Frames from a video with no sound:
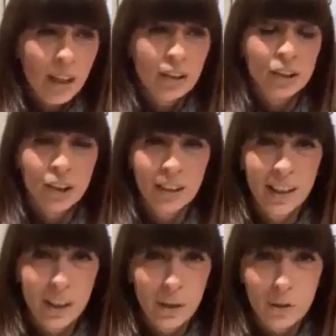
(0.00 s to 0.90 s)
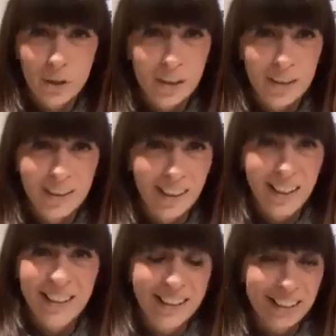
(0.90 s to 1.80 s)
And suddenly
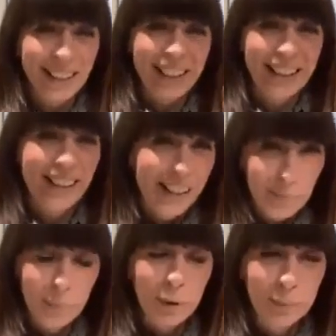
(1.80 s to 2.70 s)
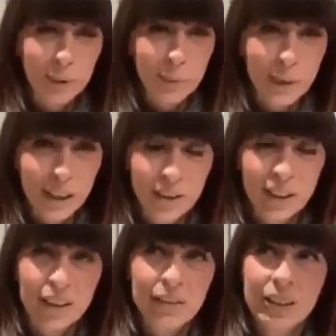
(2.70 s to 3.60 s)
it's like a light bulb moment
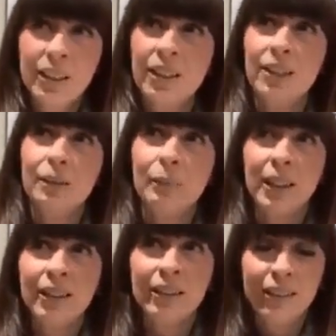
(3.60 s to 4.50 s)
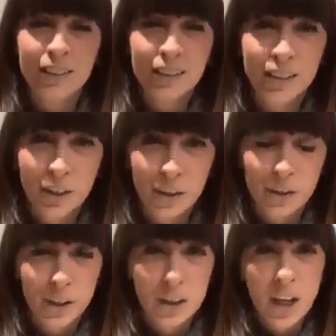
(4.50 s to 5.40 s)
going off. Oh my God,
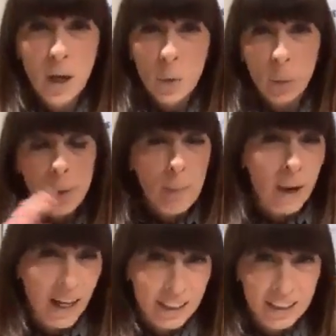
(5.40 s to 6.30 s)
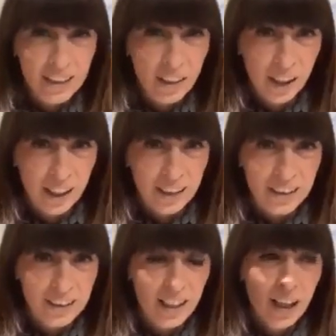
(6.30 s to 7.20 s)
because we mask
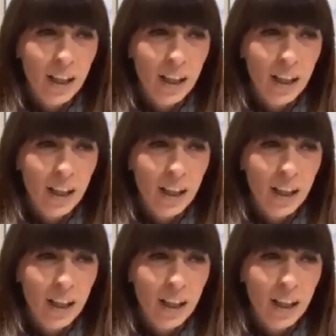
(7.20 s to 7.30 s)
things.